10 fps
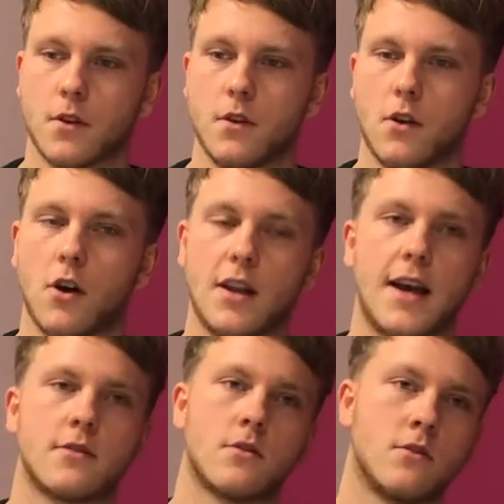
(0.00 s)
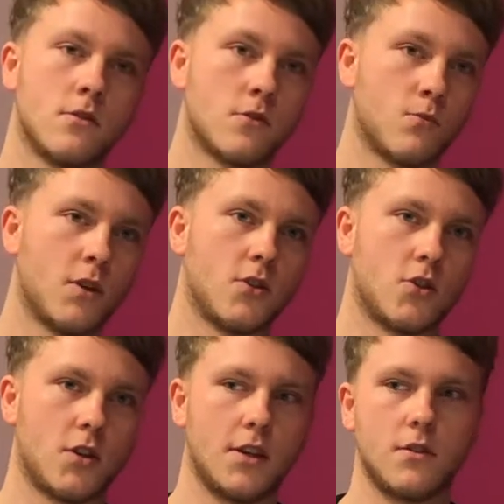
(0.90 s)
Like lessons
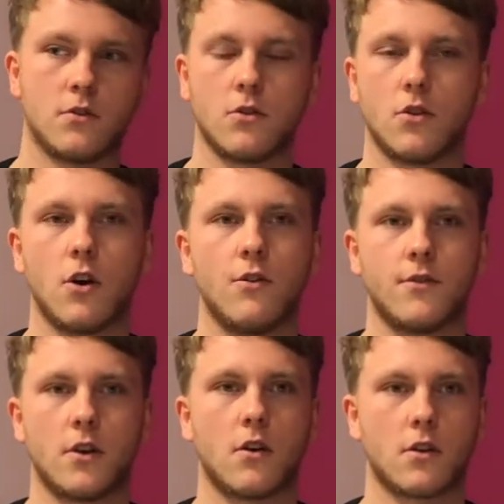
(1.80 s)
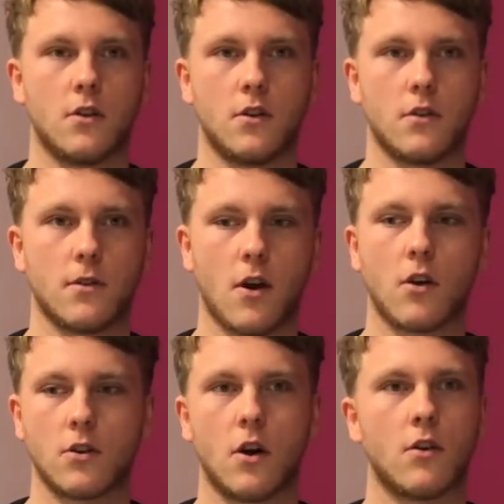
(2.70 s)
which is done over like a
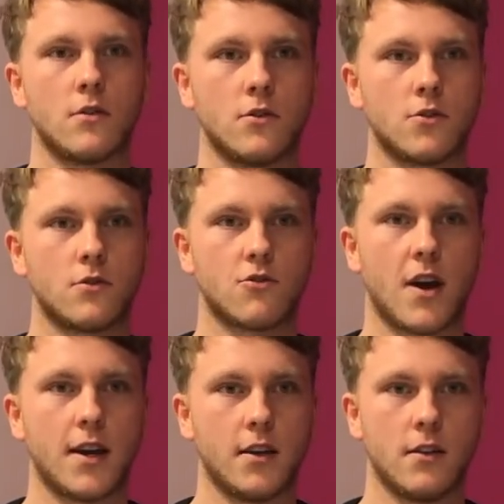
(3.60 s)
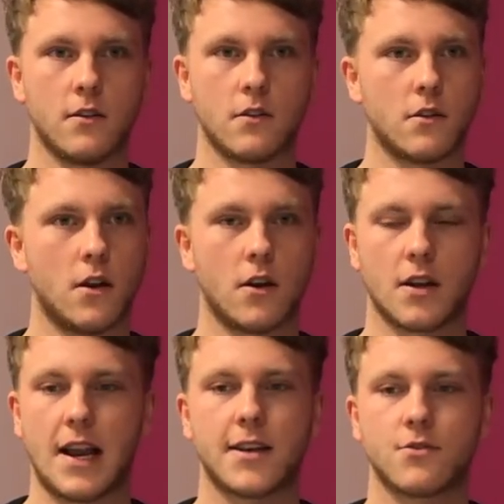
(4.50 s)
online training
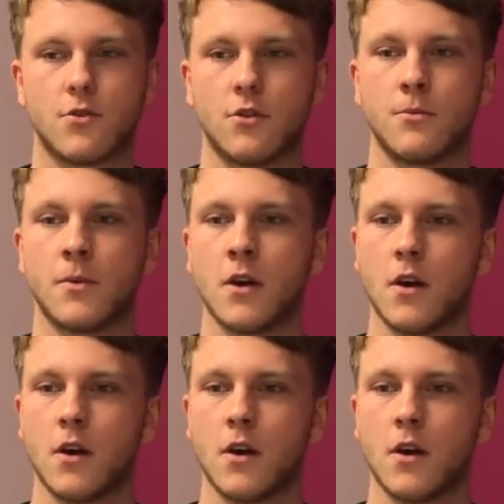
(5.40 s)
classroom,